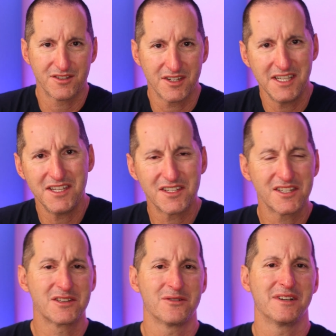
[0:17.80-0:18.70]
So here's a
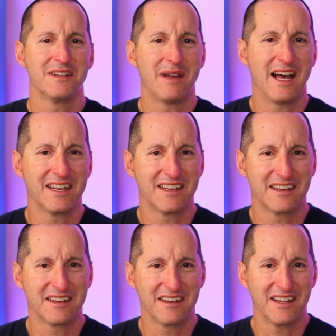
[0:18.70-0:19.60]
story about
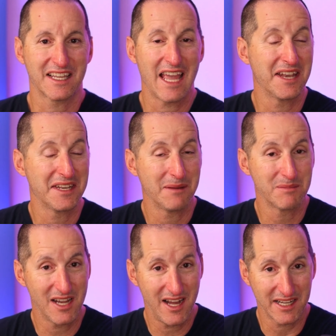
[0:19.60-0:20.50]
a cat
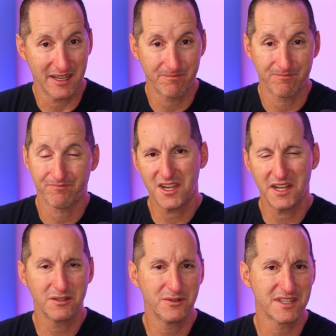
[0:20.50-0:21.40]
named Tiger.
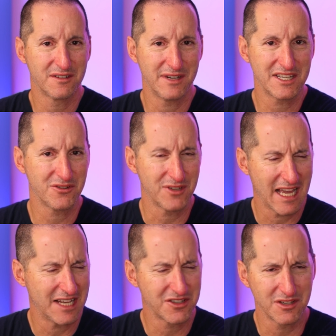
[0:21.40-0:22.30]
Tiger was a rescue
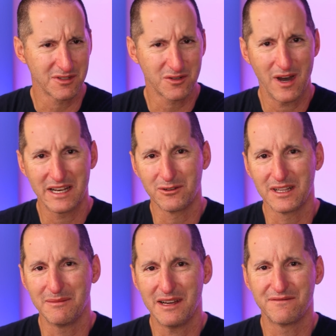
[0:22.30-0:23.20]
cat. She was quite
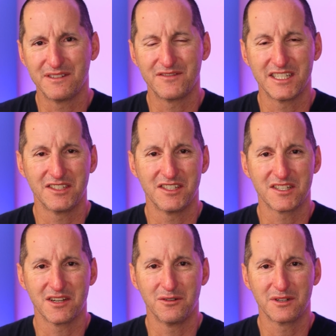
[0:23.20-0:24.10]
elderly, about 15
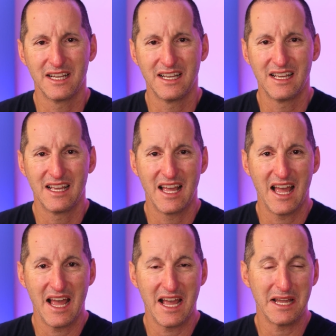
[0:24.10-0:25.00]
years old.
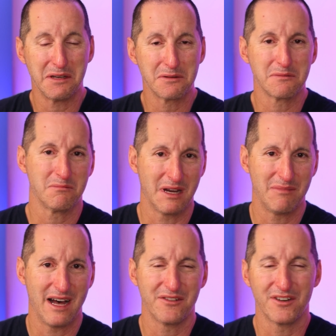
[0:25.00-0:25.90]
And my
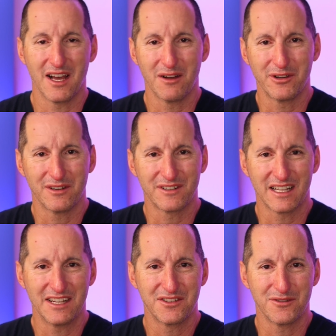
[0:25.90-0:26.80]
partner and I, we often
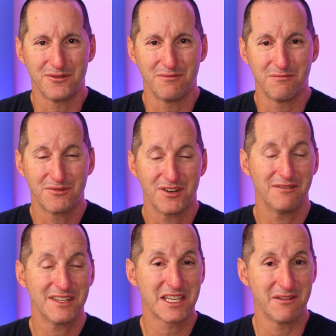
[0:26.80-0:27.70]
like to try
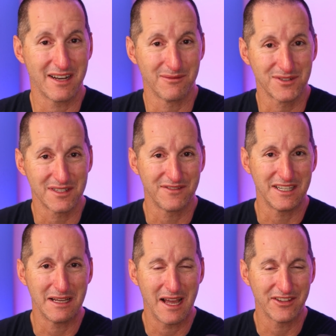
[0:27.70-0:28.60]
rescue animals if
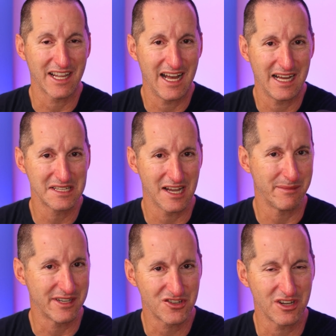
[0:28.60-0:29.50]
they're having a hard
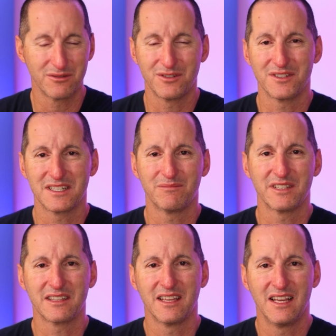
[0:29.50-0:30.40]
time at a shelter or something.